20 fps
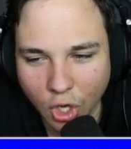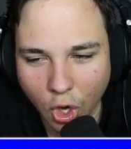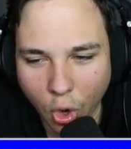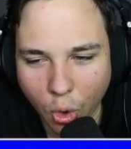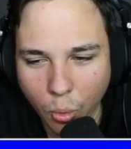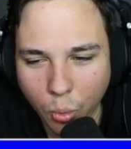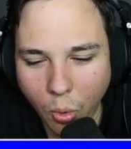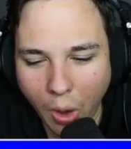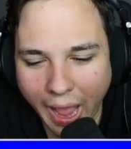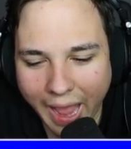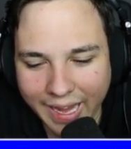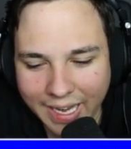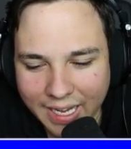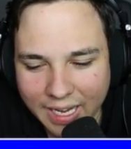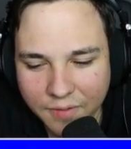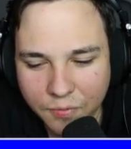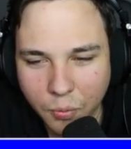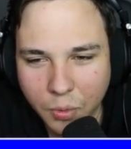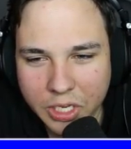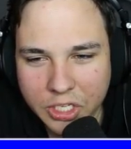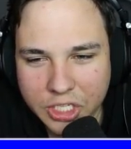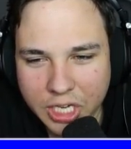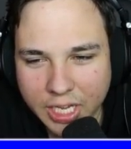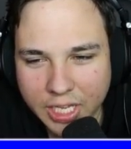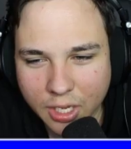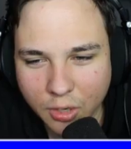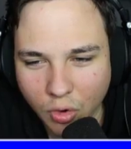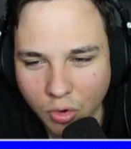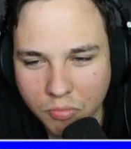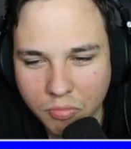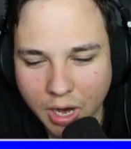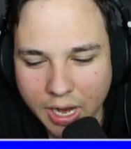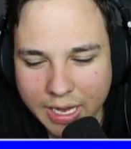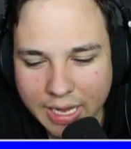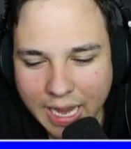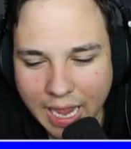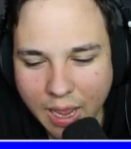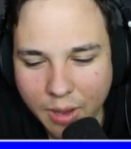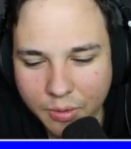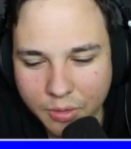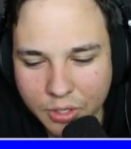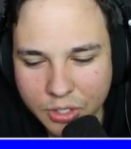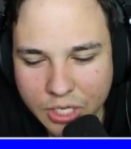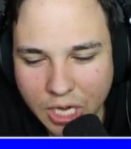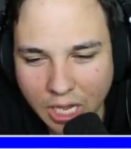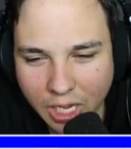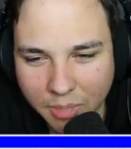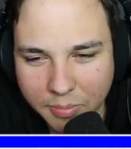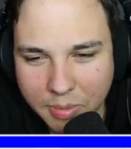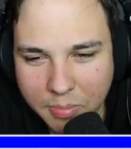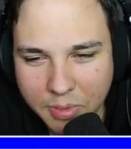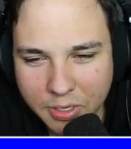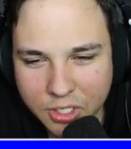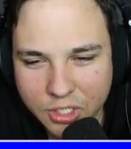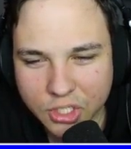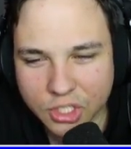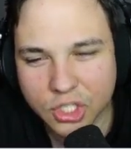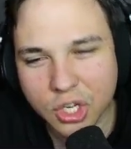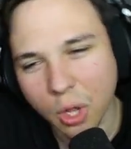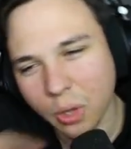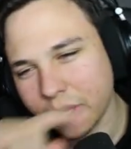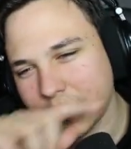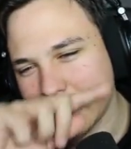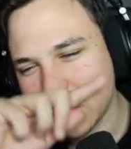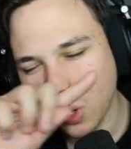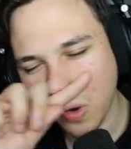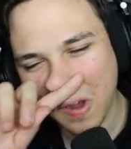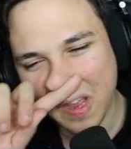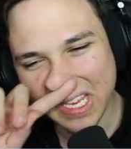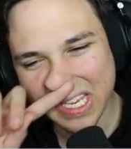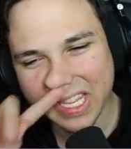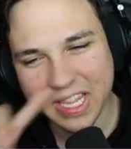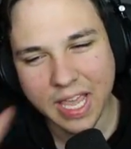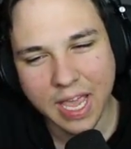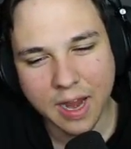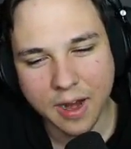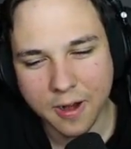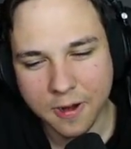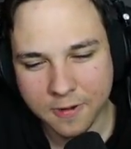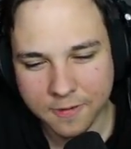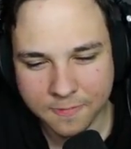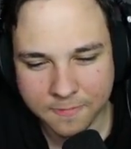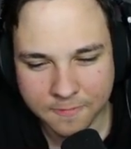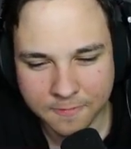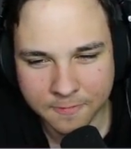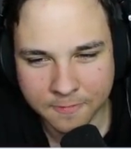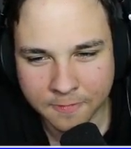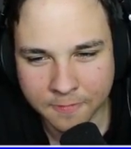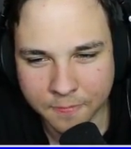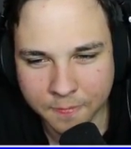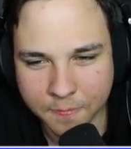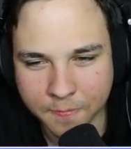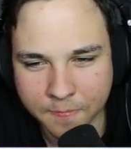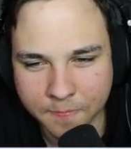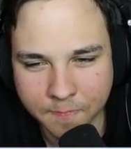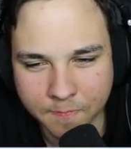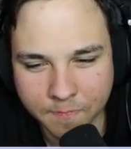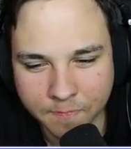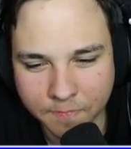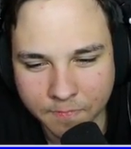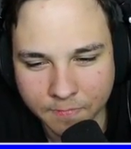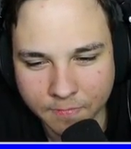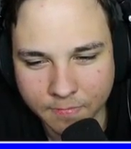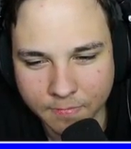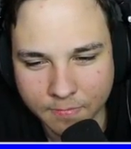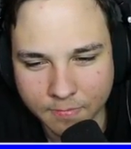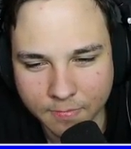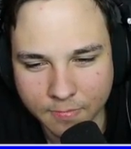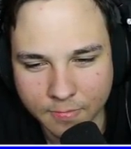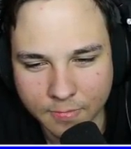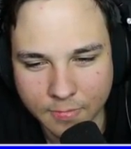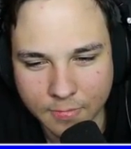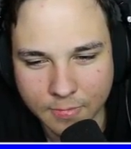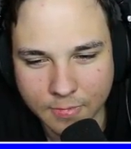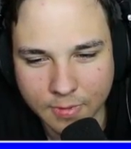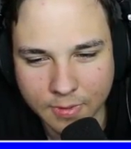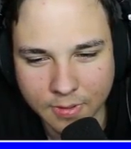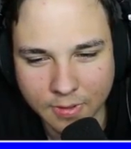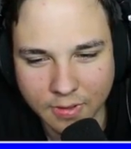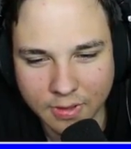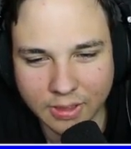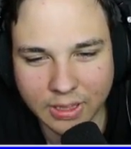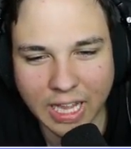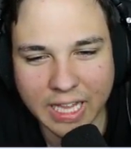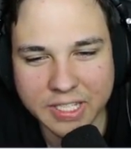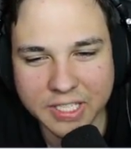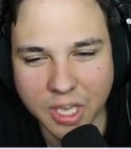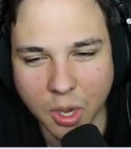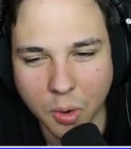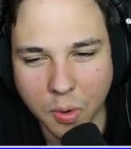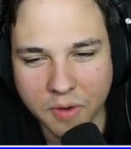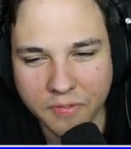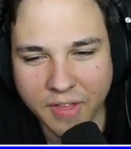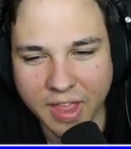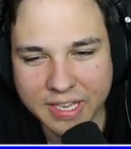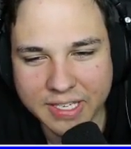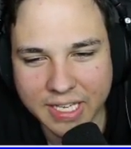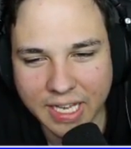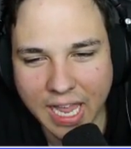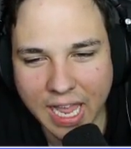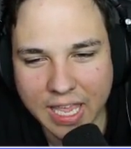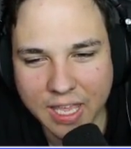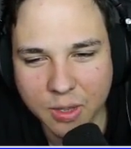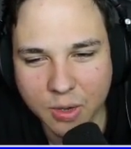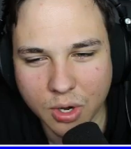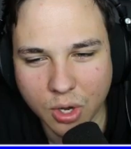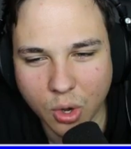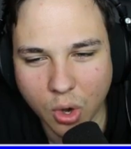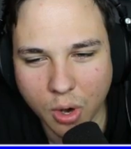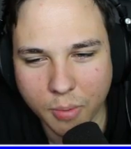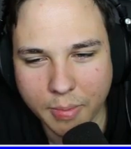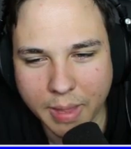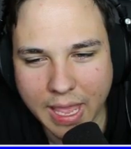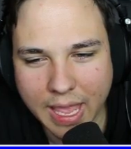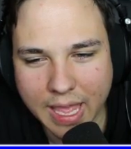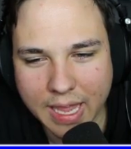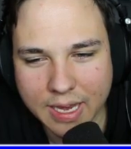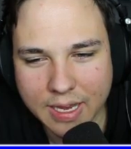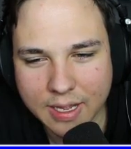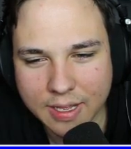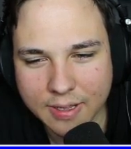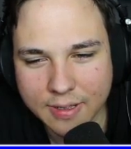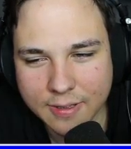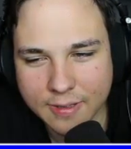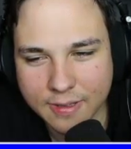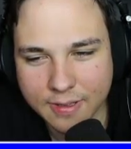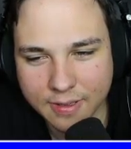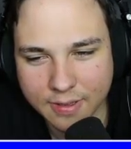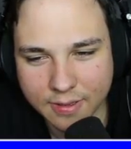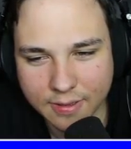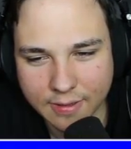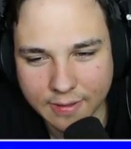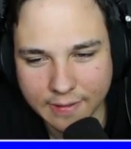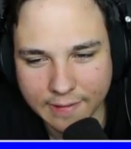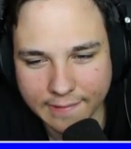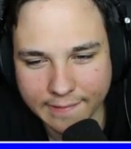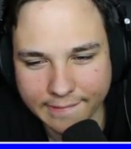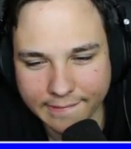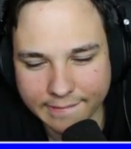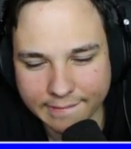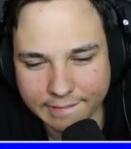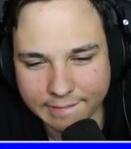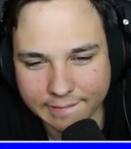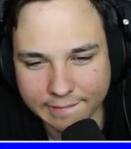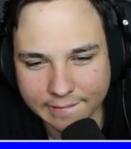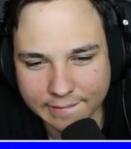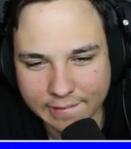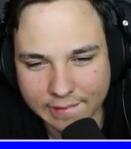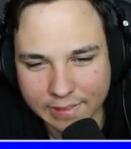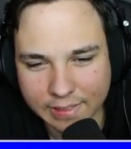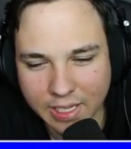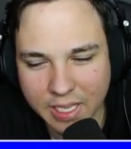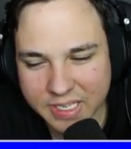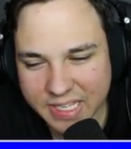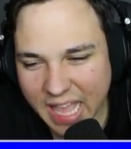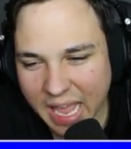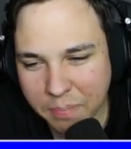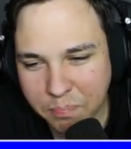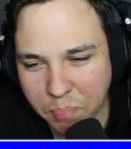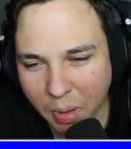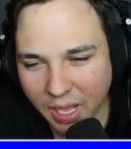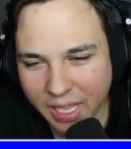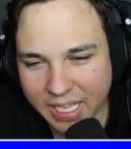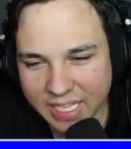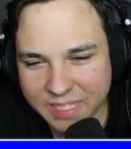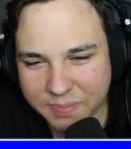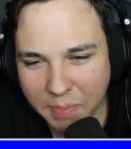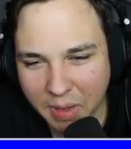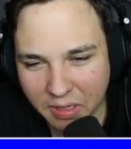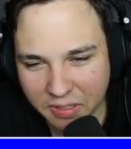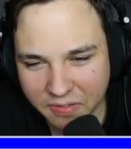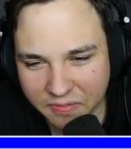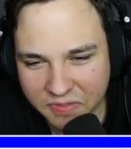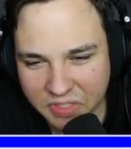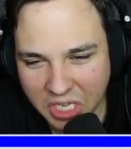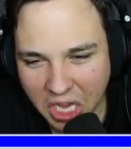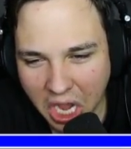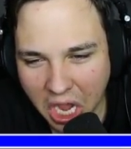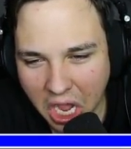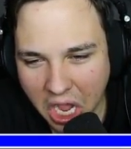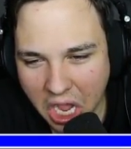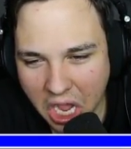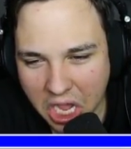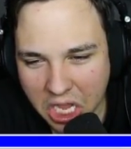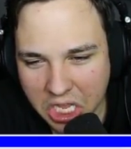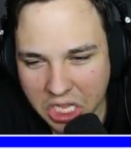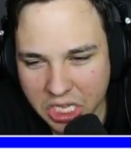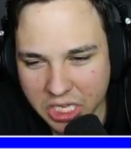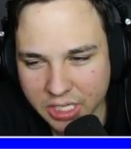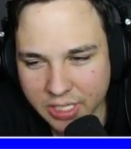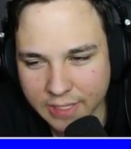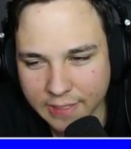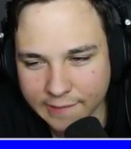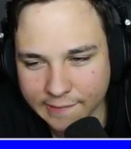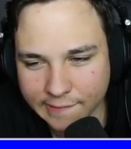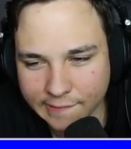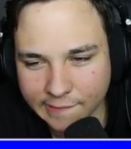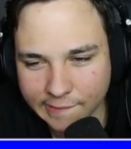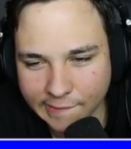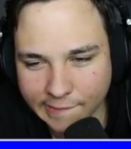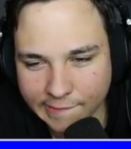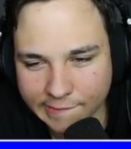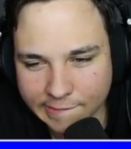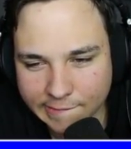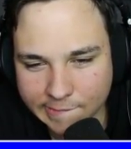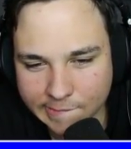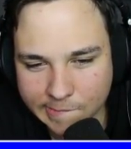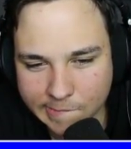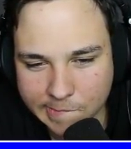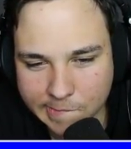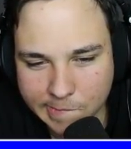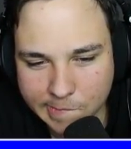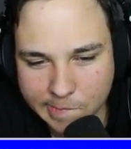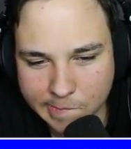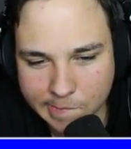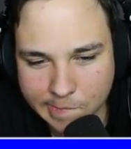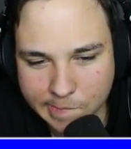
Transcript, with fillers: So friends. wait, if we check your room right now, there's not going to be a bunch of stolen toys in there. Yeah. Nope. Feel free. Let's go investigate Unicorn Man. Wait, hmm. Unicorn. wait, wait, wait, wait. Because that bucket smells of dog. Man. What? Here you go.